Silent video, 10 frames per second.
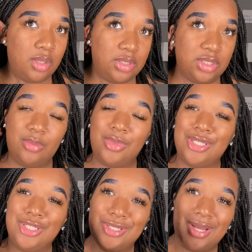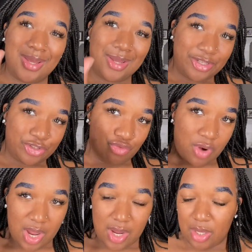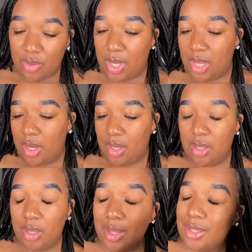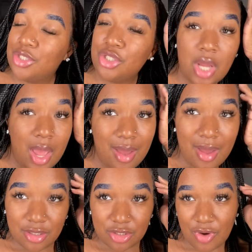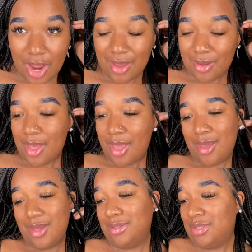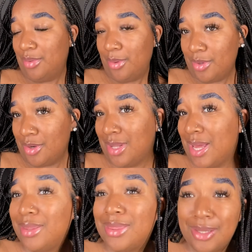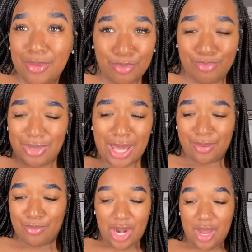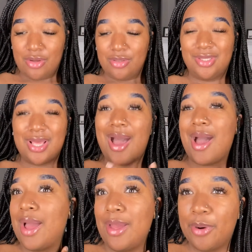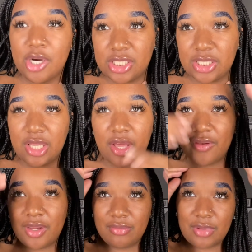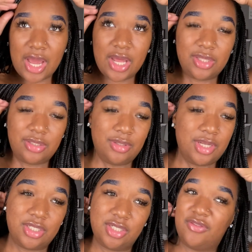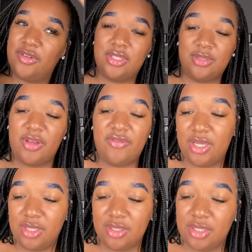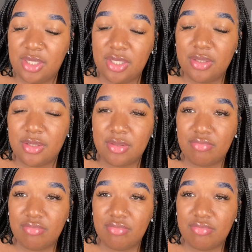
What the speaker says: Okay, just okay. Just right. And some people don't like thick black brows. I personally love it. It just fits my face. It does.